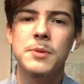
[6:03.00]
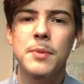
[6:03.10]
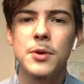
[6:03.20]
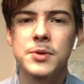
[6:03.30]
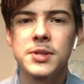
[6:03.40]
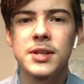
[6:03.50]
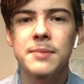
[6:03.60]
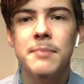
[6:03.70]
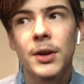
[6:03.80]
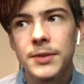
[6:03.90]
be
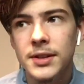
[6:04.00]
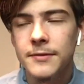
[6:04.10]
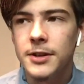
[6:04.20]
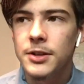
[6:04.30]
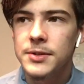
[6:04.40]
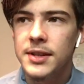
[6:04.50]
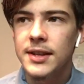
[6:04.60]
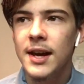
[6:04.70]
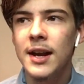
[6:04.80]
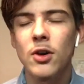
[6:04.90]
posting melting videos like
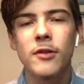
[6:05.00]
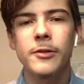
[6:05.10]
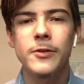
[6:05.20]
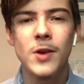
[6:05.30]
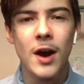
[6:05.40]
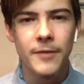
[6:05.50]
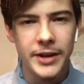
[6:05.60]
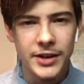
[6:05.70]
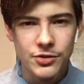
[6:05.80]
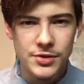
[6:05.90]
that. However, if you have
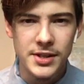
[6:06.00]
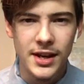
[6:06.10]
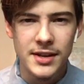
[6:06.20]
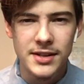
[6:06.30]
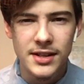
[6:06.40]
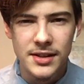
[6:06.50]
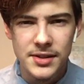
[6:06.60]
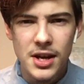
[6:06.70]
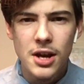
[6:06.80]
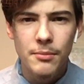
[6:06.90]
any interesting
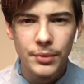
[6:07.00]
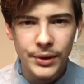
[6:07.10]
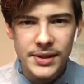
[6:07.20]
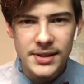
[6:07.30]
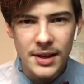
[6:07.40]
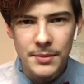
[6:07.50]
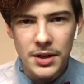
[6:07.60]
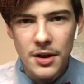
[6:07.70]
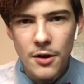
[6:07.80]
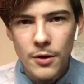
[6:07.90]
ideas, please let me
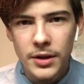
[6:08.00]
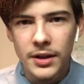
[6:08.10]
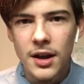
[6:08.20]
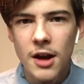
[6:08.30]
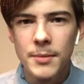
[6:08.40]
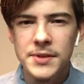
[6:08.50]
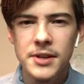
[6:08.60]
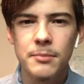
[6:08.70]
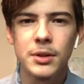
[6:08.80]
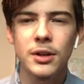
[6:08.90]
know in the comments
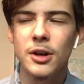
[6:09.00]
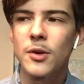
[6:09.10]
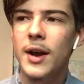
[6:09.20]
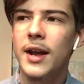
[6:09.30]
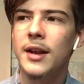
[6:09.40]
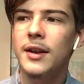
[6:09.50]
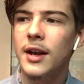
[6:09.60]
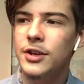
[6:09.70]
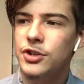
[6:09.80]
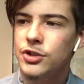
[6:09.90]
down below, and
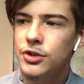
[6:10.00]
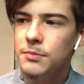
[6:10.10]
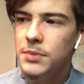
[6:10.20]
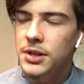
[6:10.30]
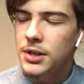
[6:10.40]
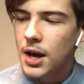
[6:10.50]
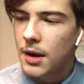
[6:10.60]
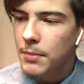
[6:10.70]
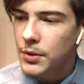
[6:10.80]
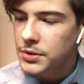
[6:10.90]
I should be
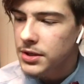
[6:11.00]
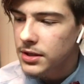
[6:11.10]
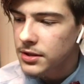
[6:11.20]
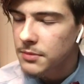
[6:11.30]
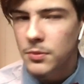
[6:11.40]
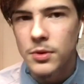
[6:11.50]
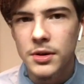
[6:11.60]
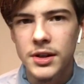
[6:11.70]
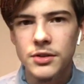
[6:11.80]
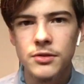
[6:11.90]
posting some
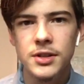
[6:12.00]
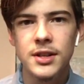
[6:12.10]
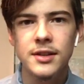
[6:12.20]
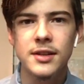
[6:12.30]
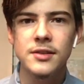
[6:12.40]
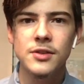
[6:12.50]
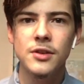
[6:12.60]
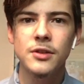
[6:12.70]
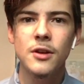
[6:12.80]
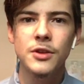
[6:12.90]
more interesting things
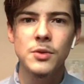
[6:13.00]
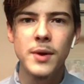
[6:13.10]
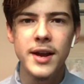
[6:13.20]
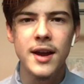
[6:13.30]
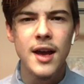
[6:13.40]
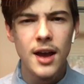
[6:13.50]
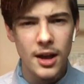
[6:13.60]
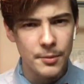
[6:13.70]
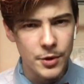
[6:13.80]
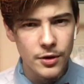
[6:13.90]
along the way.
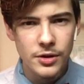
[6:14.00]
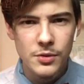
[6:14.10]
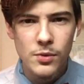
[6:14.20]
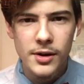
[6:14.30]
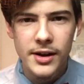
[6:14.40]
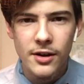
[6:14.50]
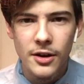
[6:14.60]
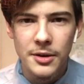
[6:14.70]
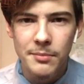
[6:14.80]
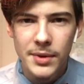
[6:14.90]
I'm currently working
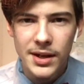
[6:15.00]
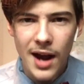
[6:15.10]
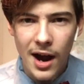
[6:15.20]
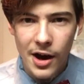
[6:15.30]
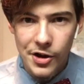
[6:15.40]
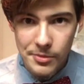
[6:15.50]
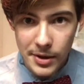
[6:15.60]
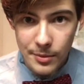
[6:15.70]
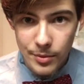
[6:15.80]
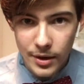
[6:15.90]
on a big Iron
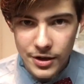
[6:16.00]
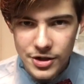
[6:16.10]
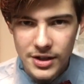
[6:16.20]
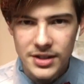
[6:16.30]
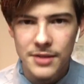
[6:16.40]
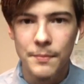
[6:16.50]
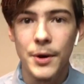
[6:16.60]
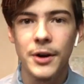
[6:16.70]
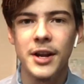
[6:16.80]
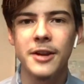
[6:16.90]
Man project, the
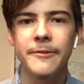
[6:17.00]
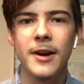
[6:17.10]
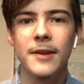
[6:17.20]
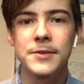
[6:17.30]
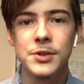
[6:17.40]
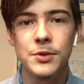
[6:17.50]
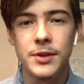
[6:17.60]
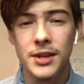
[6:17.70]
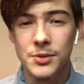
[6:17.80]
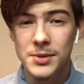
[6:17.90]
Mark 85 suit
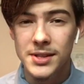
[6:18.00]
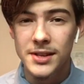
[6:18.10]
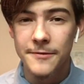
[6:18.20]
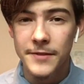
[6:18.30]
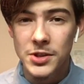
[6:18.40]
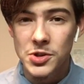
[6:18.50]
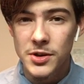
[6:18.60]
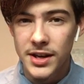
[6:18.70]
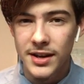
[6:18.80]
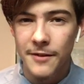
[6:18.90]
that you see
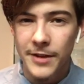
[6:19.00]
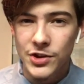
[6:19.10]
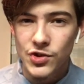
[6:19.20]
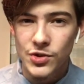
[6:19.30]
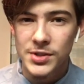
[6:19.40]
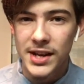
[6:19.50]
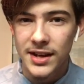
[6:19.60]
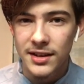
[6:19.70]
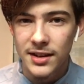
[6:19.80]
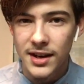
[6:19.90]
featured in Avengers
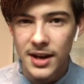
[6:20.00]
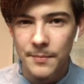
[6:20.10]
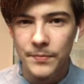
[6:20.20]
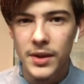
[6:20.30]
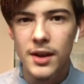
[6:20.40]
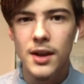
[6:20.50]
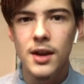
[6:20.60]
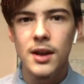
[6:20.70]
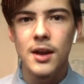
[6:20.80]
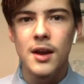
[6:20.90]
Endgame.
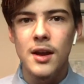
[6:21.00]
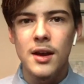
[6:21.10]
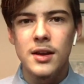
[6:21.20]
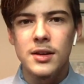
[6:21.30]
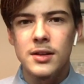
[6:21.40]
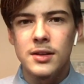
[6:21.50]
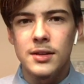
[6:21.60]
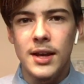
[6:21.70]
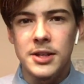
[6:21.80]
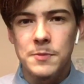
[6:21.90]

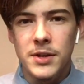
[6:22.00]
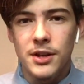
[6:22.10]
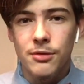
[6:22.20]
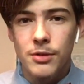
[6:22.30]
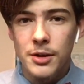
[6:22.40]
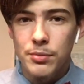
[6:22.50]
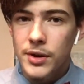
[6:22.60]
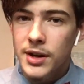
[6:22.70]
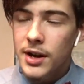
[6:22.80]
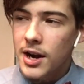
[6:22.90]
That's being 3D
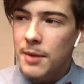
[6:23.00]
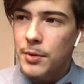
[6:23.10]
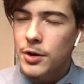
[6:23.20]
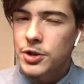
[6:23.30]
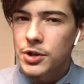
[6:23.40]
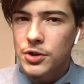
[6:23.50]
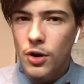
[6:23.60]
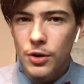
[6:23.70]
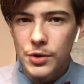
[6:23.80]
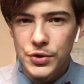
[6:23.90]
printed, and I purchased
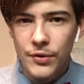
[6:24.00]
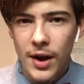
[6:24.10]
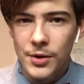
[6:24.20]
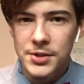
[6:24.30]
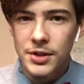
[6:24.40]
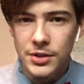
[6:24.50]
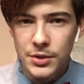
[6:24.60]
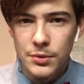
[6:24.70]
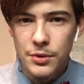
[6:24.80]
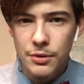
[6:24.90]
all those files at
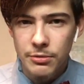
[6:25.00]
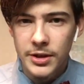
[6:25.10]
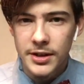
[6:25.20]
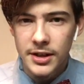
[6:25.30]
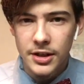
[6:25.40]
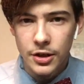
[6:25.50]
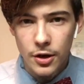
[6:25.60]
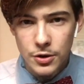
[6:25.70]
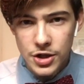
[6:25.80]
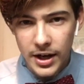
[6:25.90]
Do 3D.
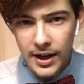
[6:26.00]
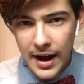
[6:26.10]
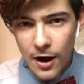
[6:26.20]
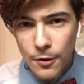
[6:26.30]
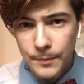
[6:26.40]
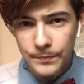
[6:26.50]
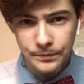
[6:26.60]
Go check it out.